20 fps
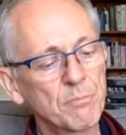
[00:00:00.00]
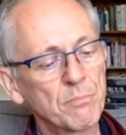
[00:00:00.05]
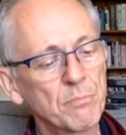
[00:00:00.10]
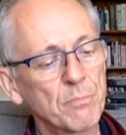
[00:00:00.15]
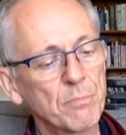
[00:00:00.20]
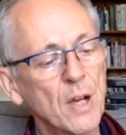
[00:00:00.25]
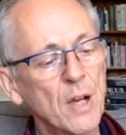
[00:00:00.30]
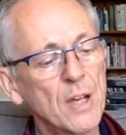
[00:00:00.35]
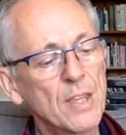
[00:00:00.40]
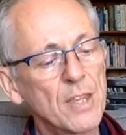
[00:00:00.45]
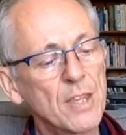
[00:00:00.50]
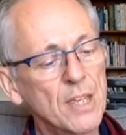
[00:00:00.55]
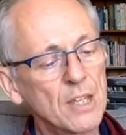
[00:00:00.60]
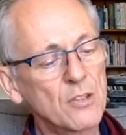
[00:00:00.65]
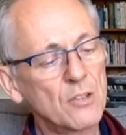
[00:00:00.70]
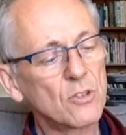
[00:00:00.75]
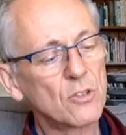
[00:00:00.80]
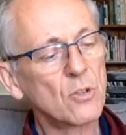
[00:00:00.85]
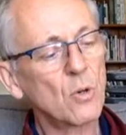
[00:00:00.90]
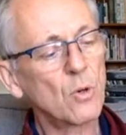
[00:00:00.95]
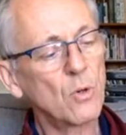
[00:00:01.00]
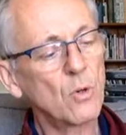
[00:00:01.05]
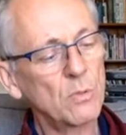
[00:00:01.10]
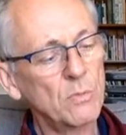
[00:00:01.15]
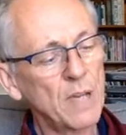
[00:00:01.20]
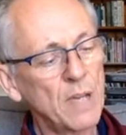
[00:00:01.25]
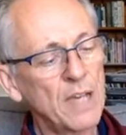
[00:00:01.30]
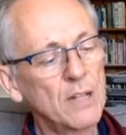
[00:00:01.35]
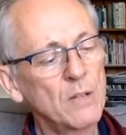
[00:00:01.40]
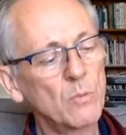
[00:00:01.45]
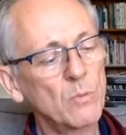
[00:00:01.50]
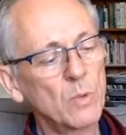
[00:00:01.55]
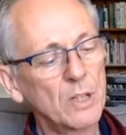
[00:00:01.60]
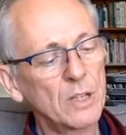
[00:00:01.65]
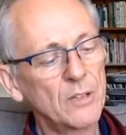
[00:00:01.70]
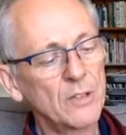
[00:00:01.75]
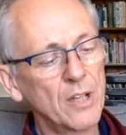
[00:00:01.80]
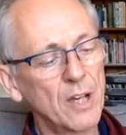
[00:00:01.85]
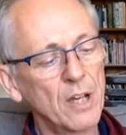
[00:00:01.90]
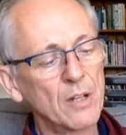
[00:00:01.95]
By this all men will
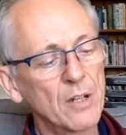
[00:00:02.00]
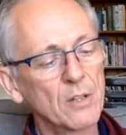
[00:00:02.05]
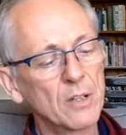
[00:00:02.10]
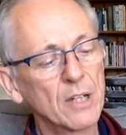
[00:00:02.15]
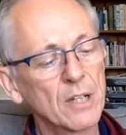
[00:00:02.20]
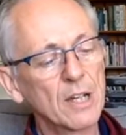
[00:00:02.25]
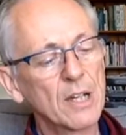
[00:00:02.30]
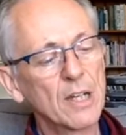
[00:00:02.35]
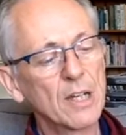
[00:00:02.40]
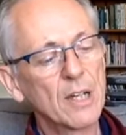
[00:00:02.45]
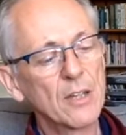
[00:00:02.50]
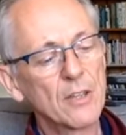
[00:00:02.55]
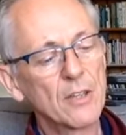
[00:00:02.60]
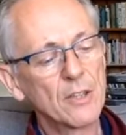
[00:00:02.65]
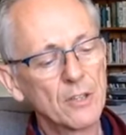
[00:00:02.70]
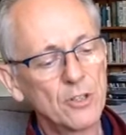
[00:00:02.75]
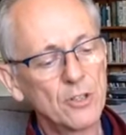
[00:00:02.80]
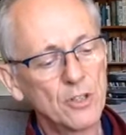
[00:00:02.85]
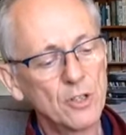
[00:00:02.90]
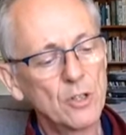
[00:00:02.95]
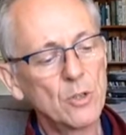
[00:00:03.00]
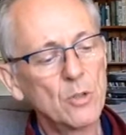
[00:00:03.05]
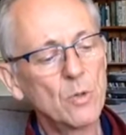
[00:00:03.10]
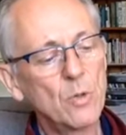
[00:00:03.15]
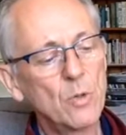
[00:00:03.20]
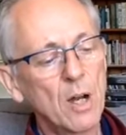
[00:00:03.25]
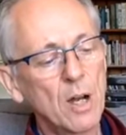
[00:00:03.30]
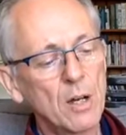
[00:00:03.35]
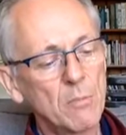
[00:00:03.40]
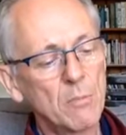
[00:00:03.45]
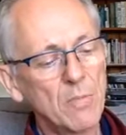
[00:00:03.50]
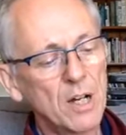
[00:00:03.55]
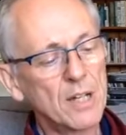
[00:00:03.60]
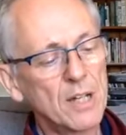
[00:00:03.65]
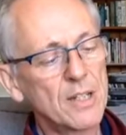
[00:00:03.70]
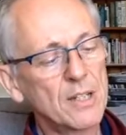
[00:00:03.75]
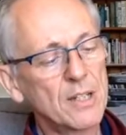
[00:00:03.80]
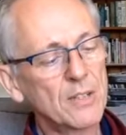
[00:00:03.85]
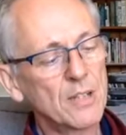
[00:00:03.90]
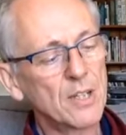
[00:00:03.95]
know that you are my
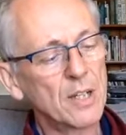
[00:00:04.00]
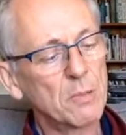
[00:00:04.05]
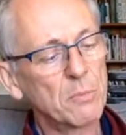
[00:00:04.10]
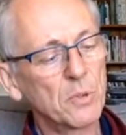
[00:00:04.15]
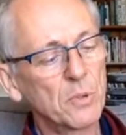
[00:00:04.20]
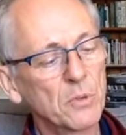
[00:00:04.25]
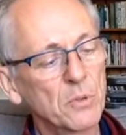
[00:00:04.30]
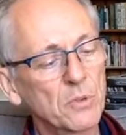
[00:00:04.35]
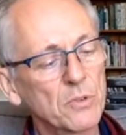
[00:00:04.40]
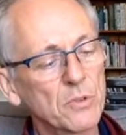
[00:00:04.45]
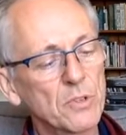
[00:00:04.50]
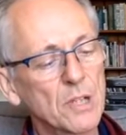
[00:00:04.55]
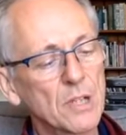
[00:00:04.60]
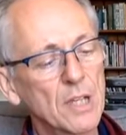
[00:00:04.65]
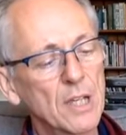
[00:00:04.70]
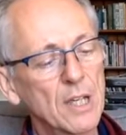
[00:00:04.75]
disciples,